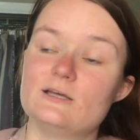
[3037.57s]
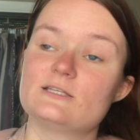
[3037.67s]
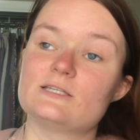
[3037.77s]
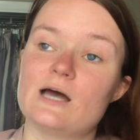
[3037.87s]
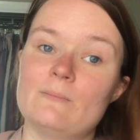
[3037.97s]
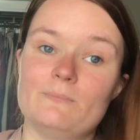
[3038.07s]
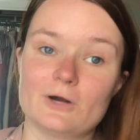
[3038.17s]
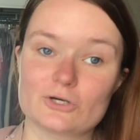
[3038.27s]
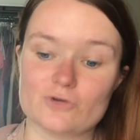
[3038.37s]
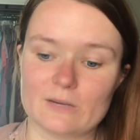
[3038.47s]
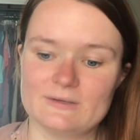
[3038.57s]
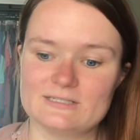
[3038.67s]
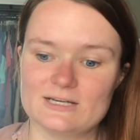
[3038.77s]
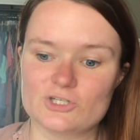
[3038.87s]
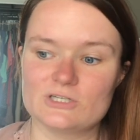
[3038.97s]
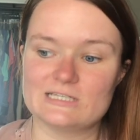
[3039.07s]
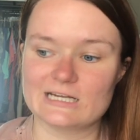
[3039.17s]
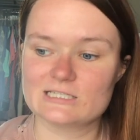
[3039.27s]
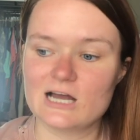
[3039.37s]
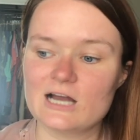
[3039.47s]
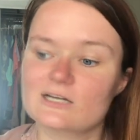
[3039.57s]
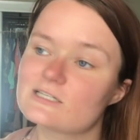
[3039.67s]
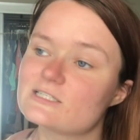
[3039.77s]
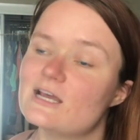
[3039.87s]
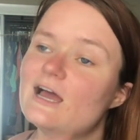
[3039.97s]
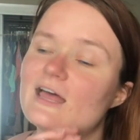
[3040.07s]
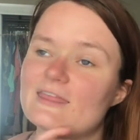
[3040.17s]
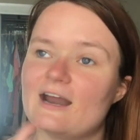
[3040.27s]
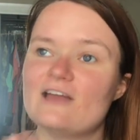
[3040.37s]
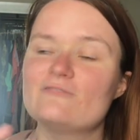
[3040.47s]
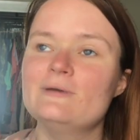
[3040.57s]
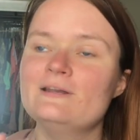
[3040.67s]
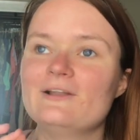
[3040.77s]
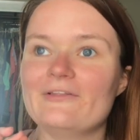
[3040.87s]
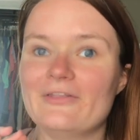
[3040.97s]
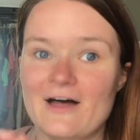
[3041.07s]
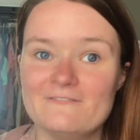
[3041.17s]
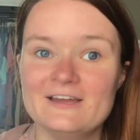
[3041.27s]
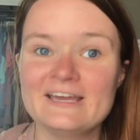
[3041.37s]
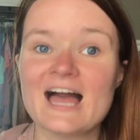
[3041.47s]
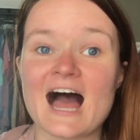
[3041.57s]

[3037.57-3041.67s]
some bookish recommendation TikToks that I've been loving.